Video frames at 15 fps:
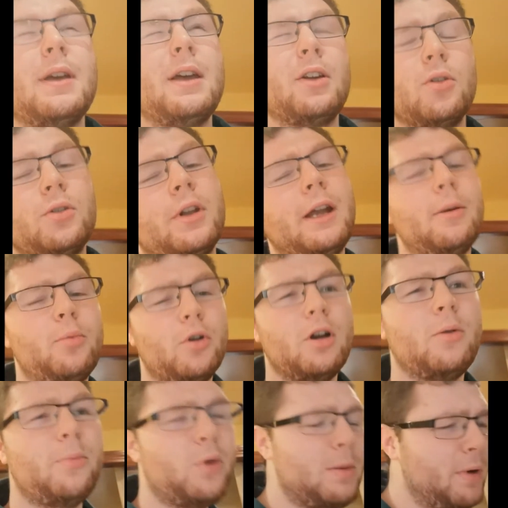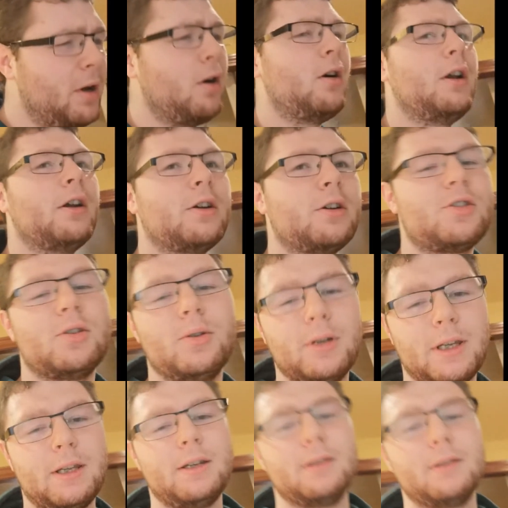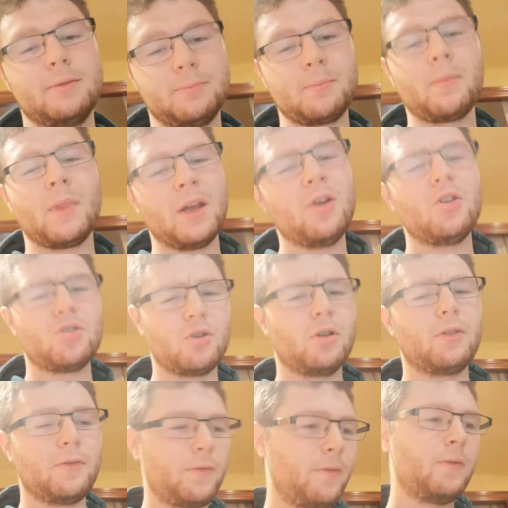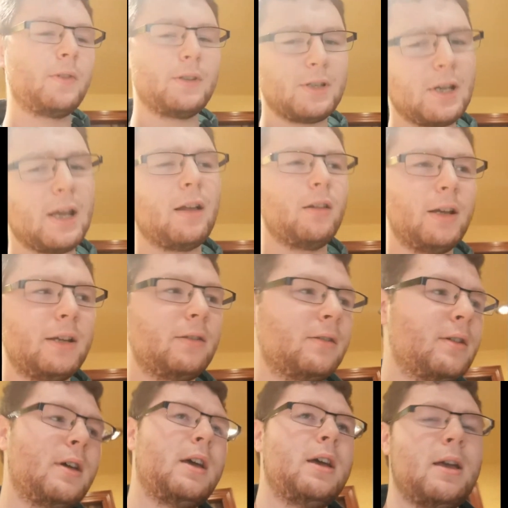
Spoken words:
go to the airport a wee bit earlier so I can sort of settle in,